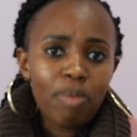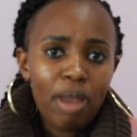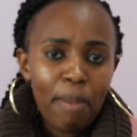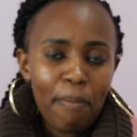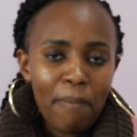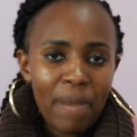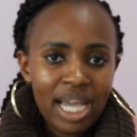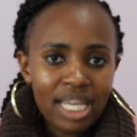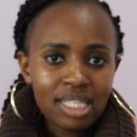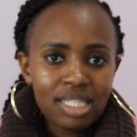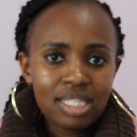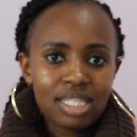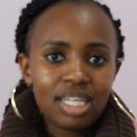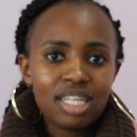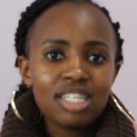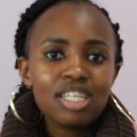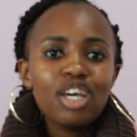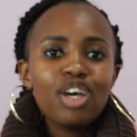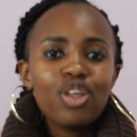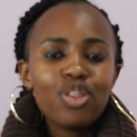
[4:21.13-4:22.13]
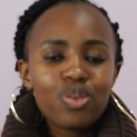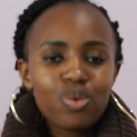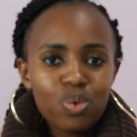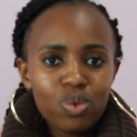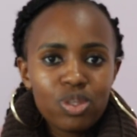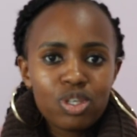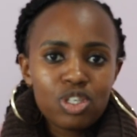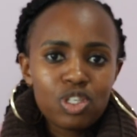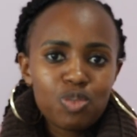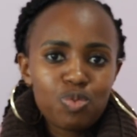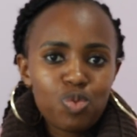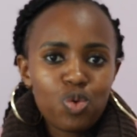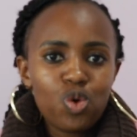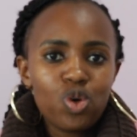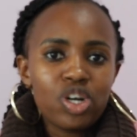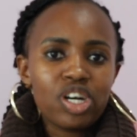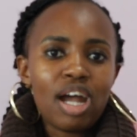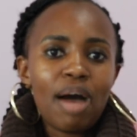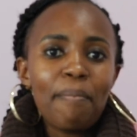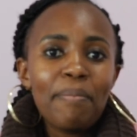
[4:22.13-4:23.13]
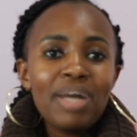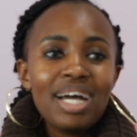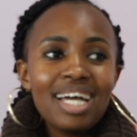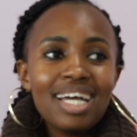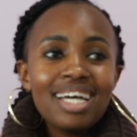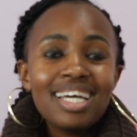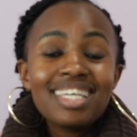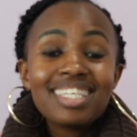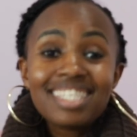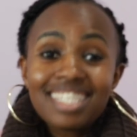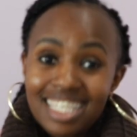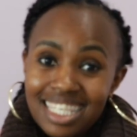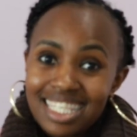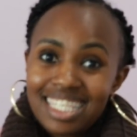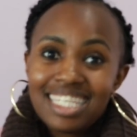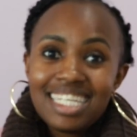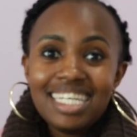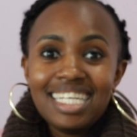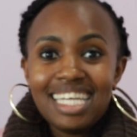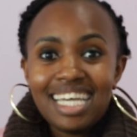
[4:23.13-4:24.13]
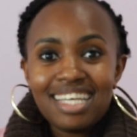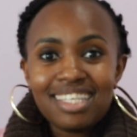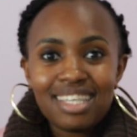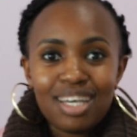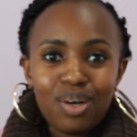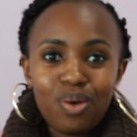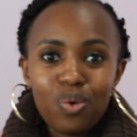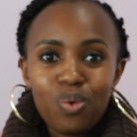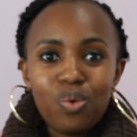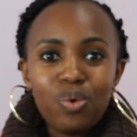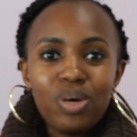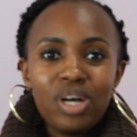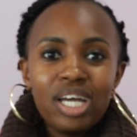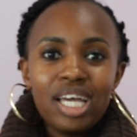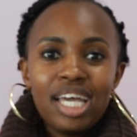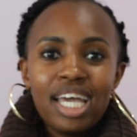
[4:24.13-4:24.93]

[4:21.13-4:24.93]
my mindset through this program 16 years ago.